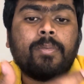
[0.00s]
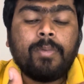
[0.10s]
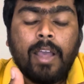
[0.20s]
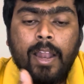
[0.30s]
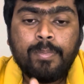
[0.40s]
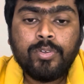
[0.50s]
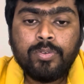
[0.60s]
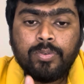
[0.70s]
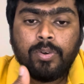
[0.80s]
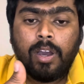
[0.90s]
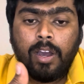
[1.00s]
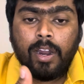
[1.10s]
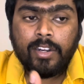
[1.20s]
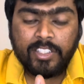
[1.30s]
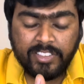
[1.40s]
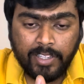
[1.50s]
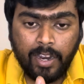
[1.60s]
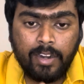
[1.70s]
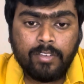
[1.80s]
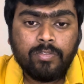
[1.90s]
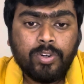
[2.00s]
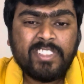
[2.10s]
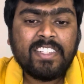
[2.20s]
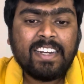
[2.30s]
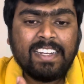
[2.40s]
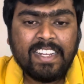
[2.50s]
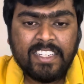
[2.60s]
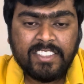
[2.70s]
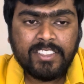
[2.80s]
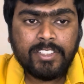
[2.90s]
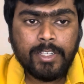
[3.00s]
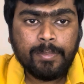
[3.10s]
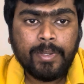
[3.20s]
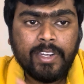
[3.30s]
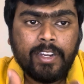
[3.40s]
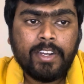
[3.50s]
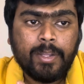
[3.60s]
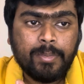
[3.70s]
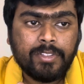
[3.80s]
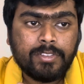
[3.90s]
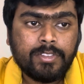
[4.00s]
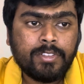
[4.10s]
help you understand what is the relationship in a database.